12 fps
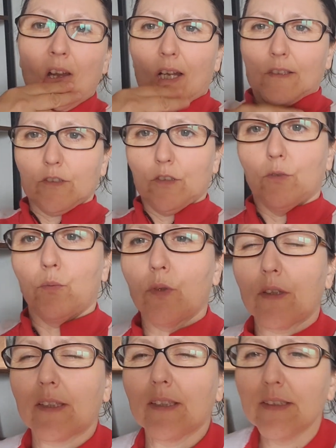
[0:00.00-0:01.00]
I don't know
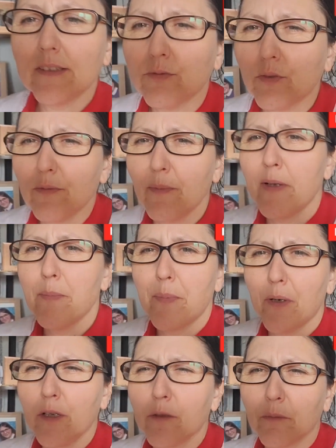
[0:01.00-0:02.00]
what it is with my
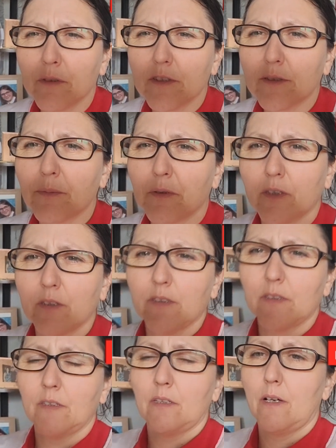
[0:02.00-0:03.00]
appointments, but
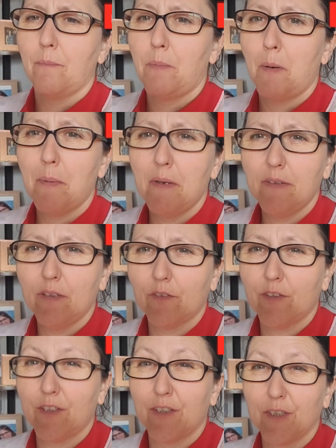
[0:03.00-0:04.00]
I'm probably
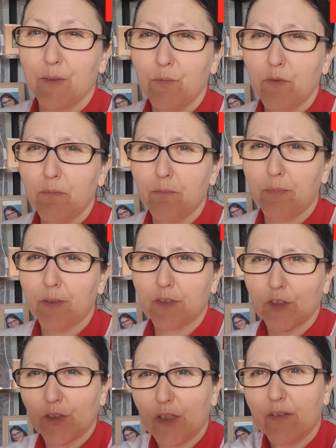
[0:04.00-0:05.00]
not the only one. But
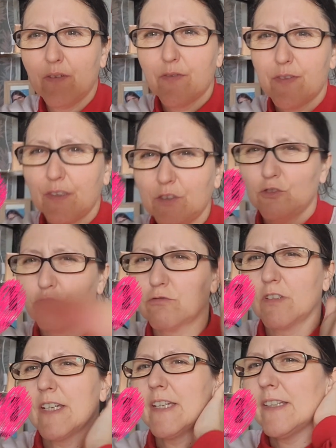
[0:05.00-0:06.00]
don't you ever feel
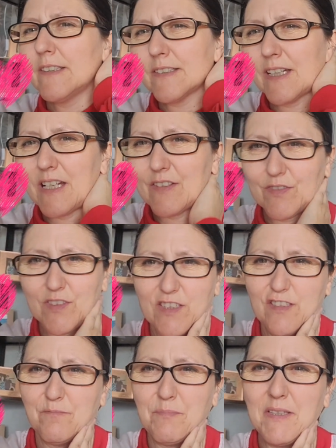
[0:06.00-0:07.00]
drained after
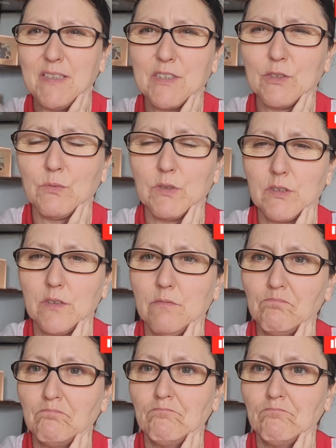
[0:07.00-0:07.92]
you've been to one?